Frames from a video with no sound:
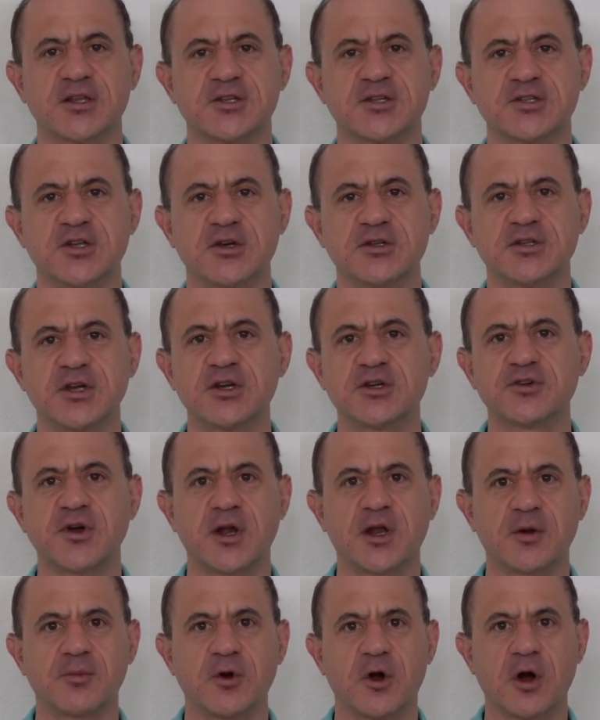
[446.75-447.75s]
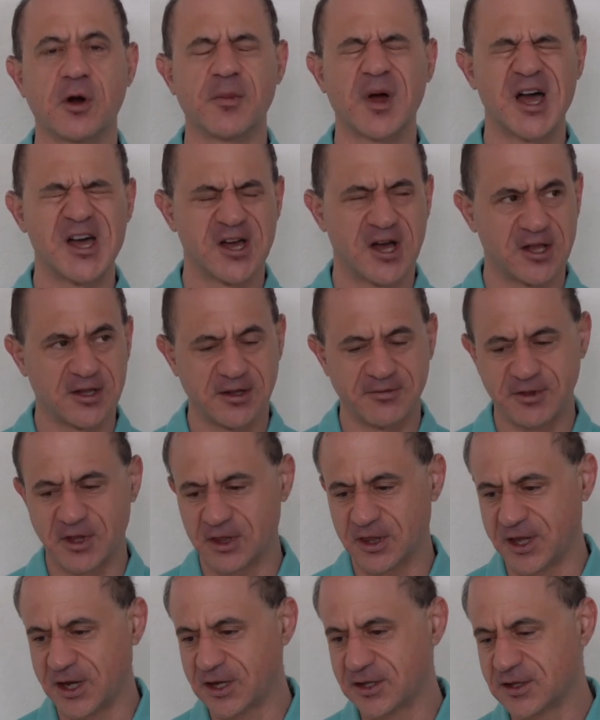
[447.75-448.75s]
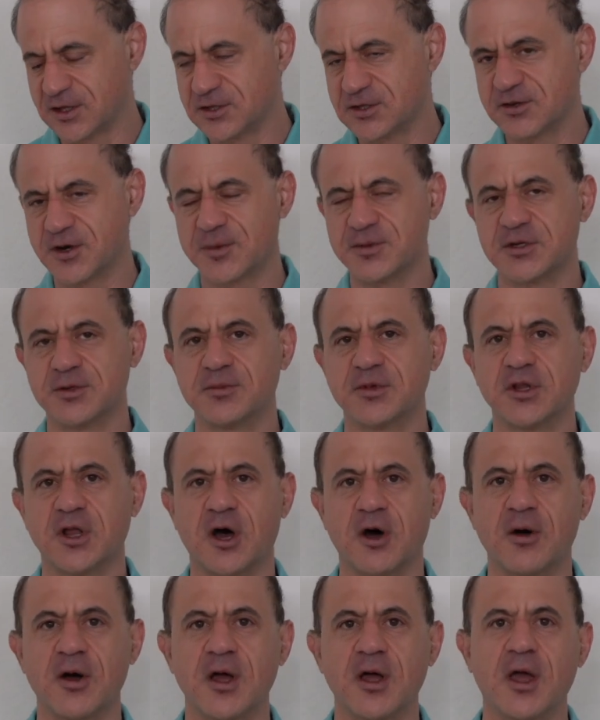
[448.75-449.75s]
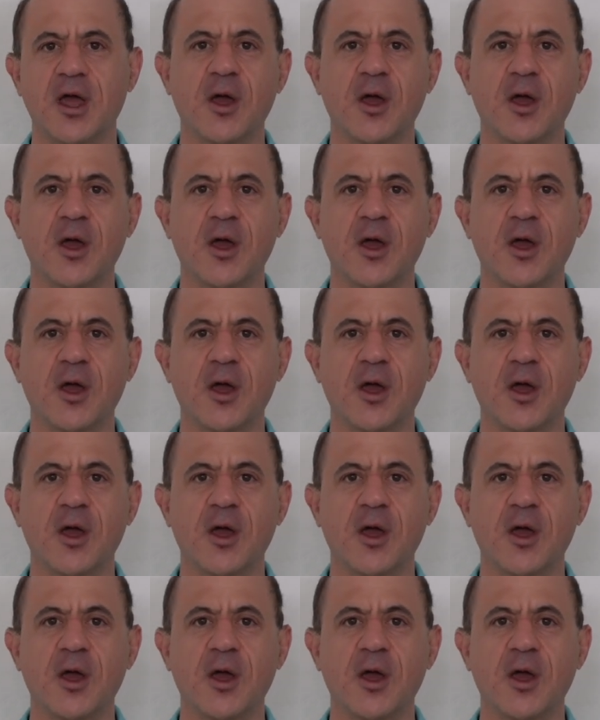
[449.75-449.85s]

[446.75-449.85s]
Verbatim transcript: Associate Training Program. I'll leave the link in the description below.